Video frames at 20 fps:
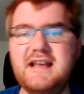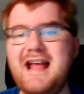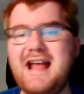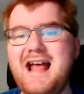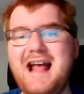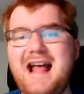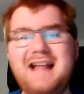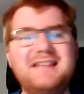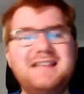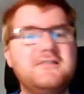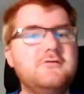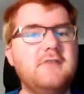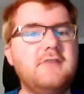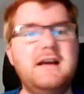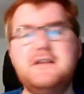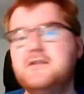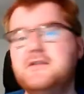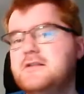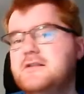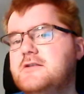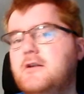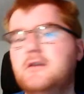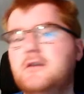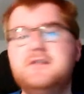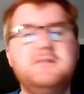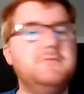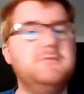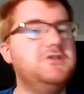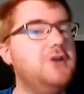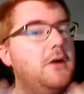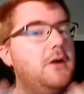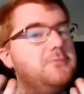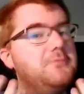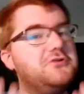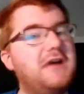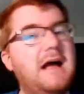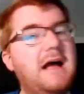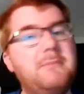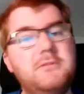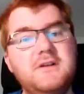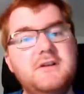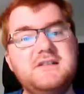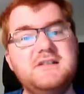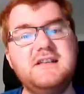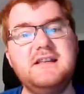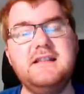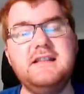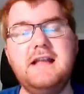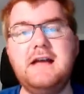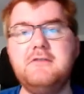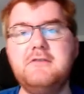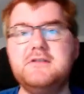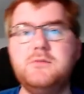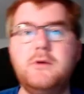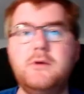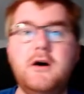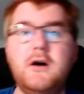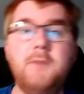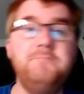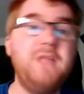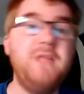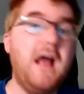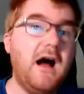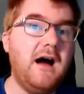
And it's great because it's got some GeoBridger applets in there as well.